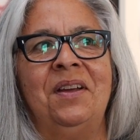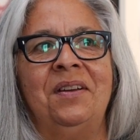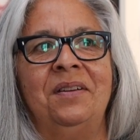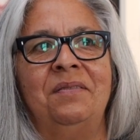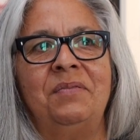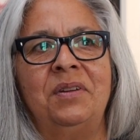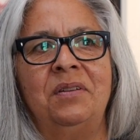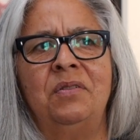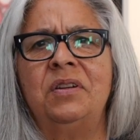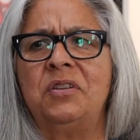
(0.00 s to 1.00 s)
uh,
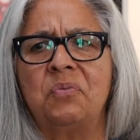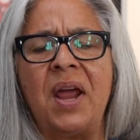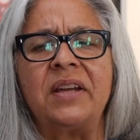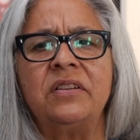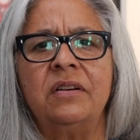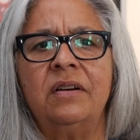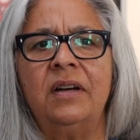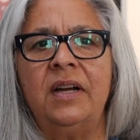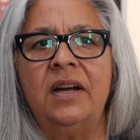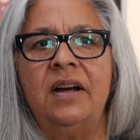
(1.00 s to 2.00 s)
or a
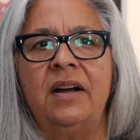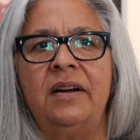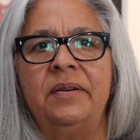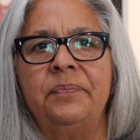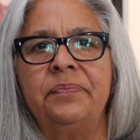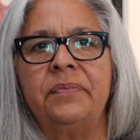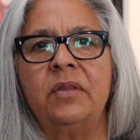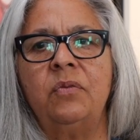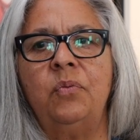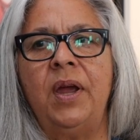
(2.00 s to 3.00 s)
director, um,
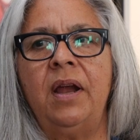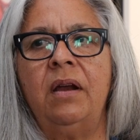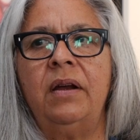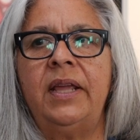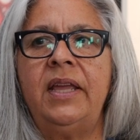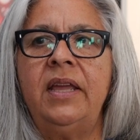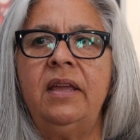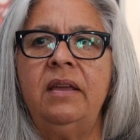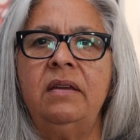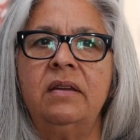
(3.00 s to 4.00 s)
where
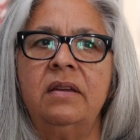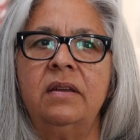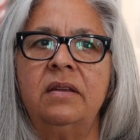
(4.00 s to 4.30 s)
he,